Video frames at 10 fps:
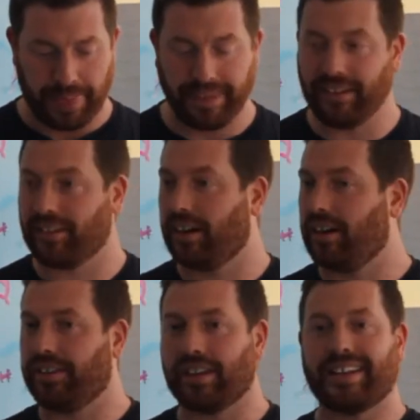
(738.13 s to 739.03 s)
These
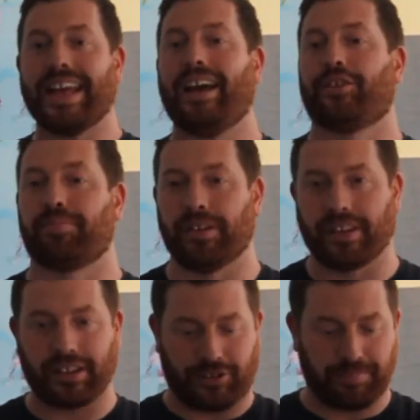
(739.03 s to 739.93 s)
are the diaspora,
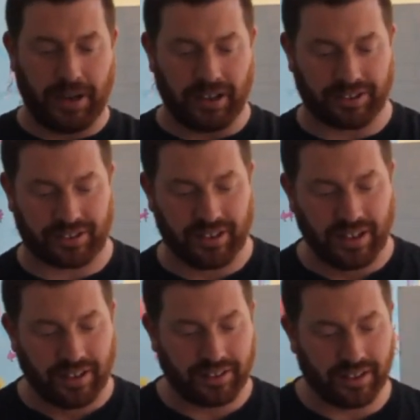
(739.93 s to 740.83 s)
the dispersed,
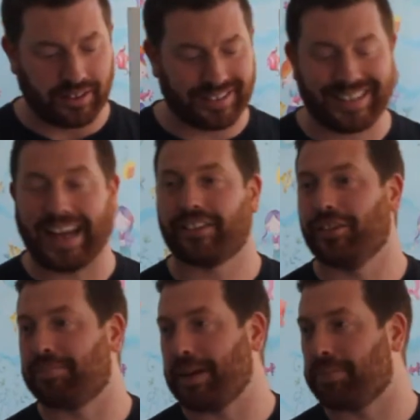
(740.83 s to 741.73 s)
the
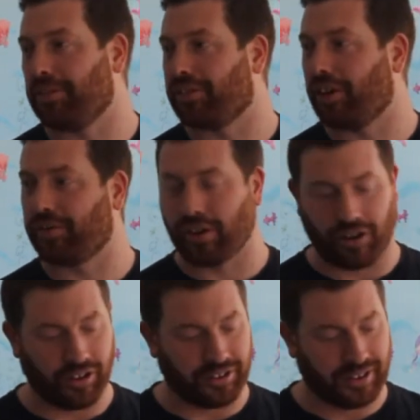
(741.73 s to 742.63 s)
scattered peoples of
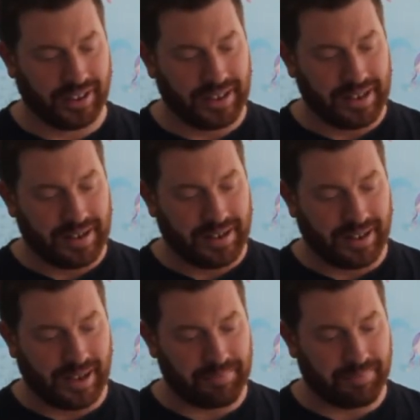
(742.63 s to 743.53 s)
God.
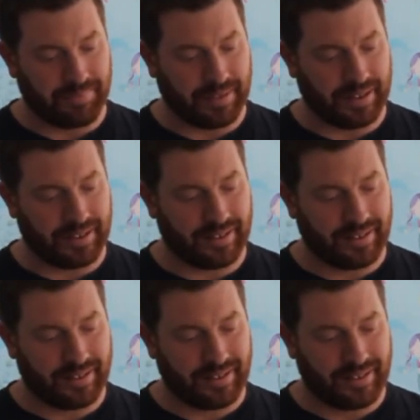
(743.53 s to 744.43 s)

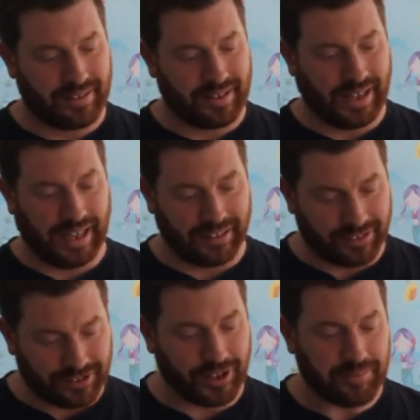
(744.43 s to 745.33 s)

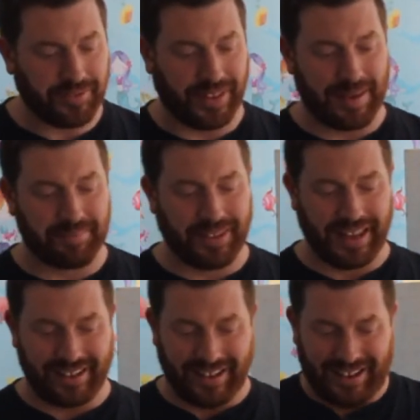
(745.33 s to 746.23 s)
And some of them
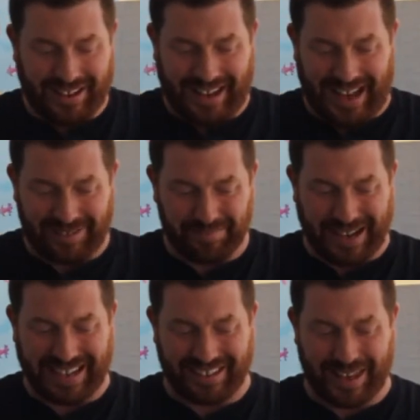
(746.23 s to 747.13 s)
then had
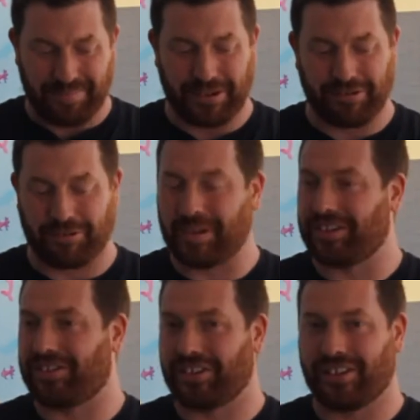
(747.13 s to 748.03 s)
made their
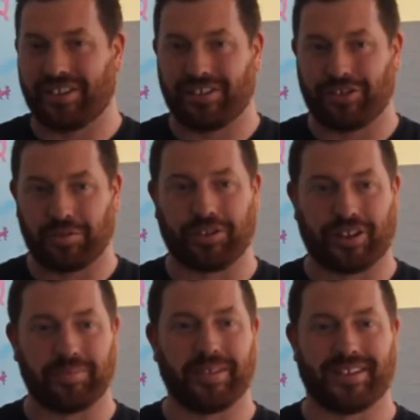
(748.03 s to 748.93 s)
pilgrimage to
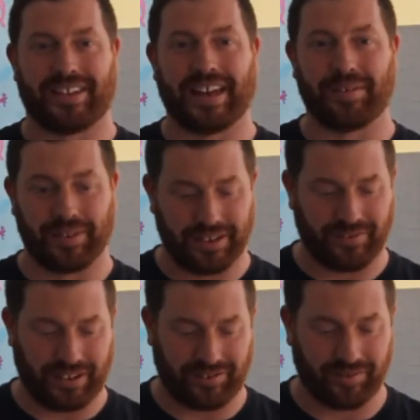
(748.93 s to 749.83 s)
Jerusalem this day for the
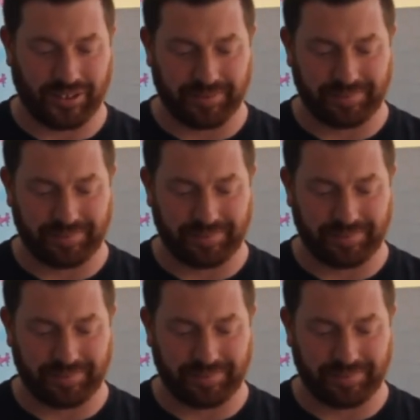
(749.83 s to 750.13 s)
festival.